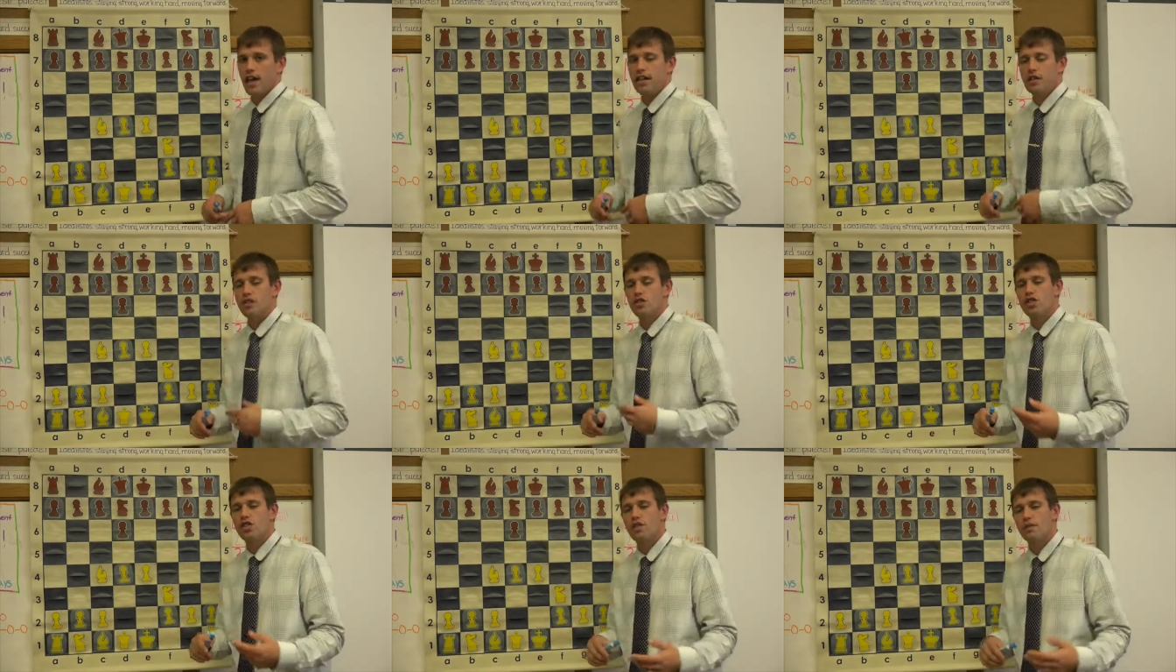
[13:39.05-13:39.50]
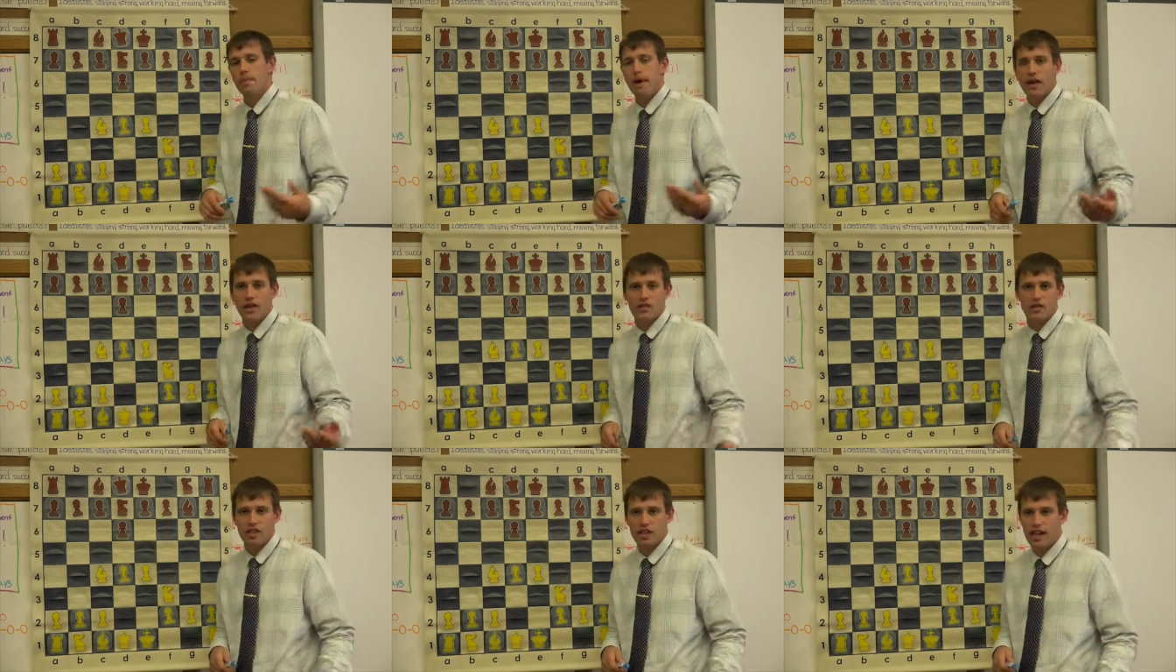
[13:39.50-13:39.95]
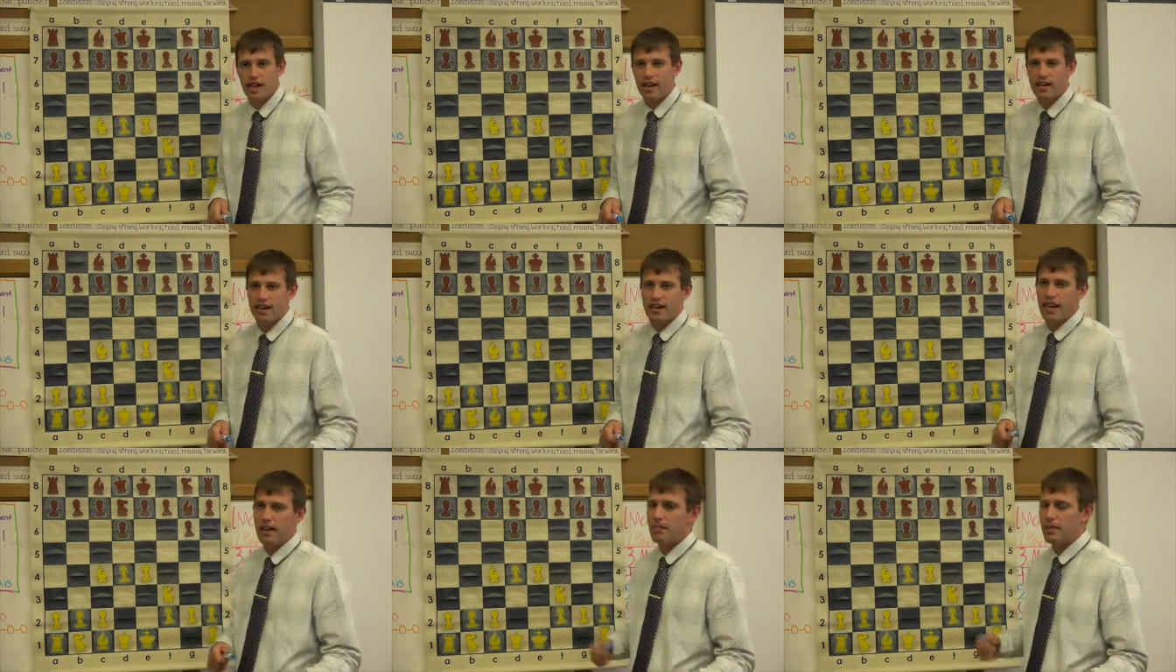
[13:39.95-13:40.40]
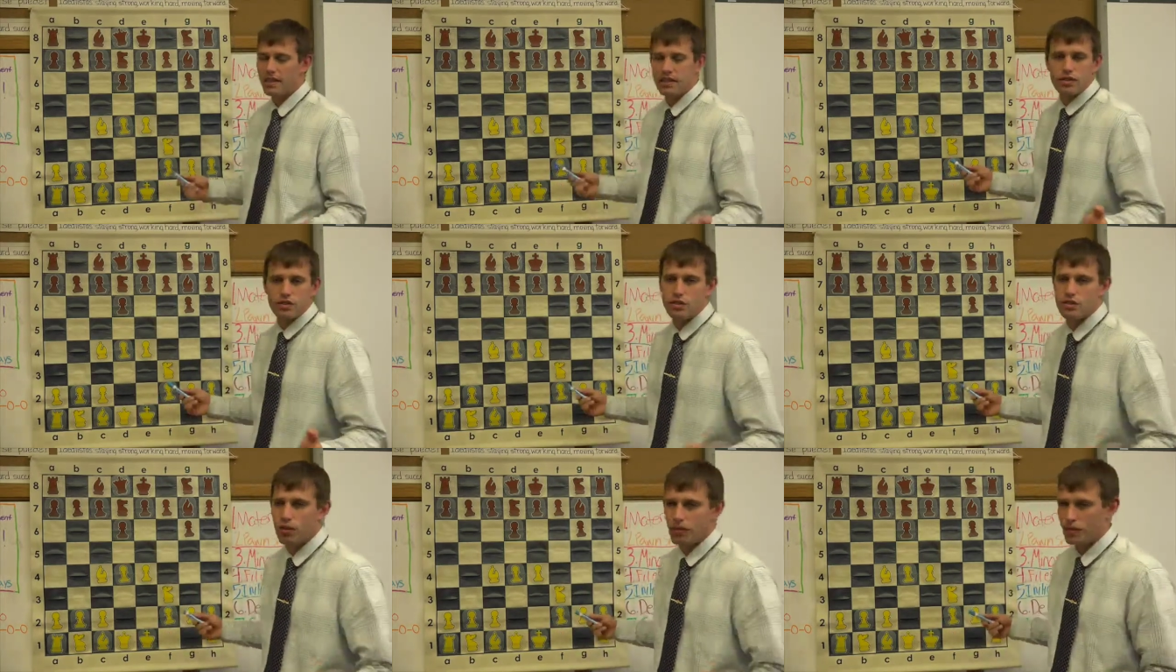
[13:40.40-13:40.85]
and you've seen the patterns again and again, it makes
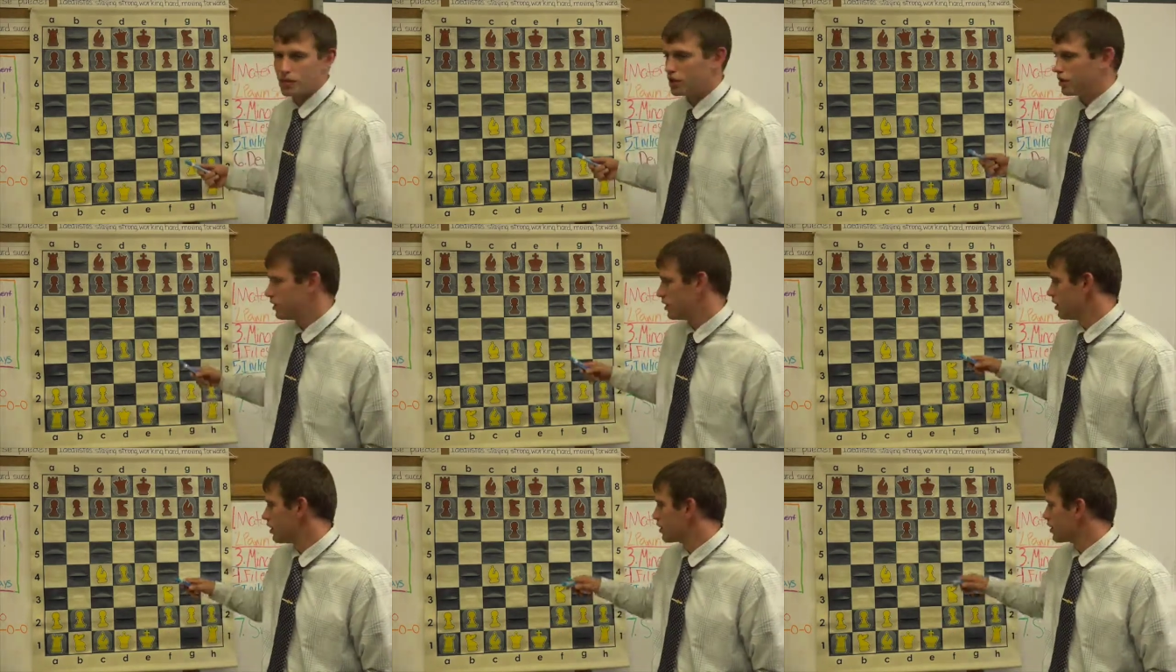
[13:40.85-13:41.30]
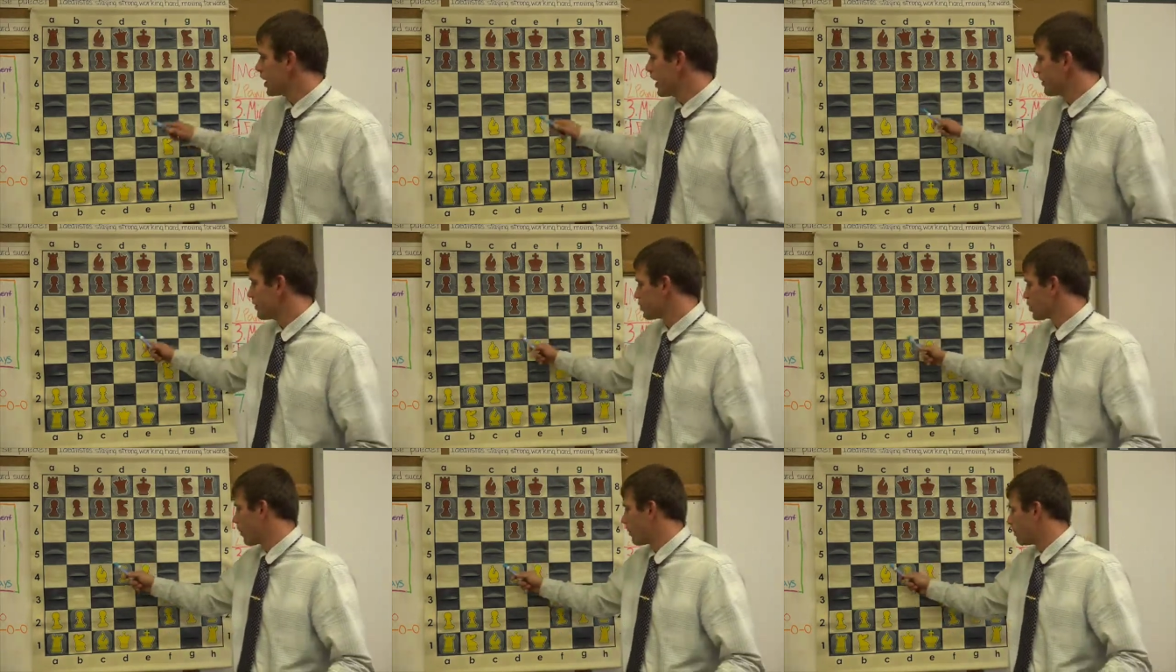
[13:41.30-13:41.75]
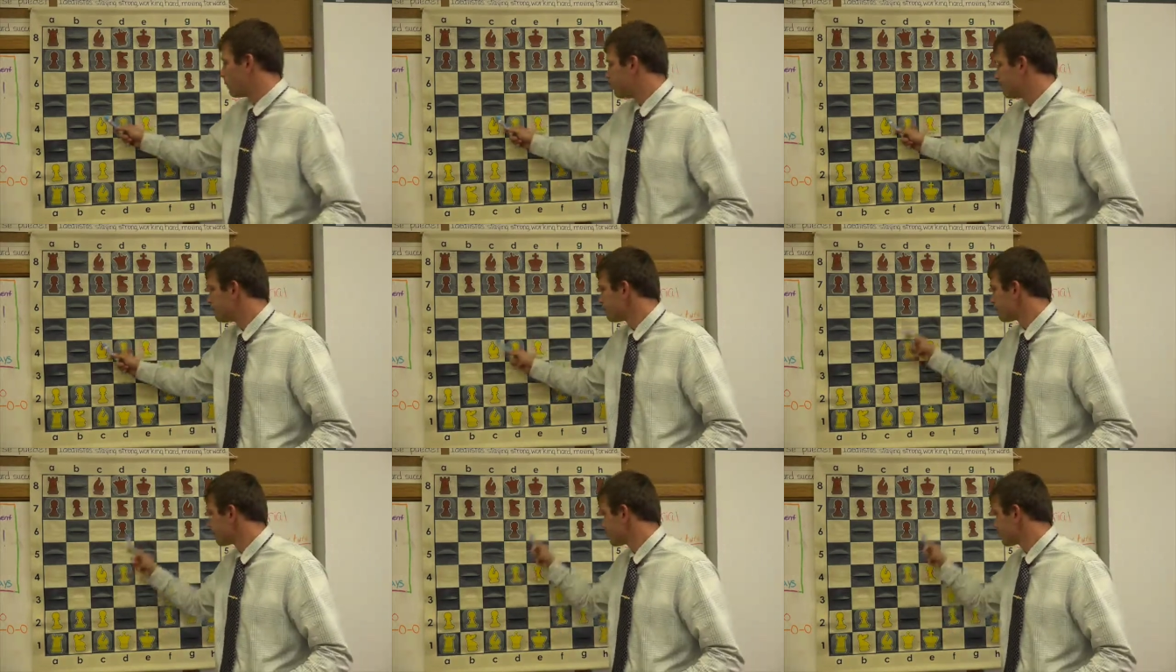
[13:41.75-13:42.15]
it so much easier. Okay, so